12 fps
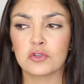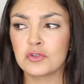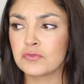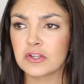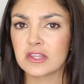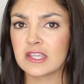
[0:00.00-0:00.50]

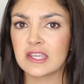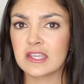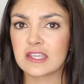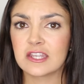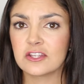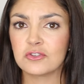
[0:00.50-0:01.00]
you
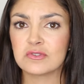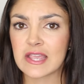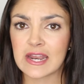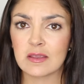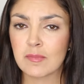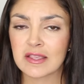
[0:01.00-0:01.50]
really can use
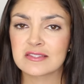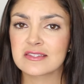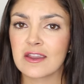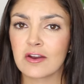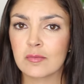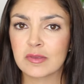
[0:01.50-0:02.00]
any
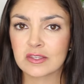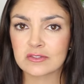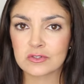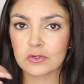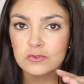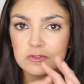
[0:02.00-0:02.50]
mascara
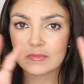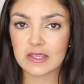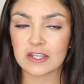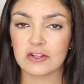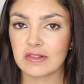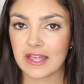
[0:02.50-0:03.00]
because those
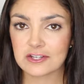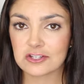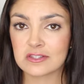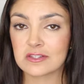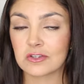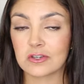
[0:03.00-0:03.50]
make your
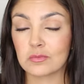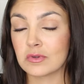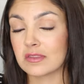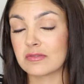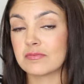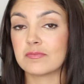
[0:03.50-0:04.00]
lashes look good
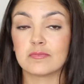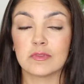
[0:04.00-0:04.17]
with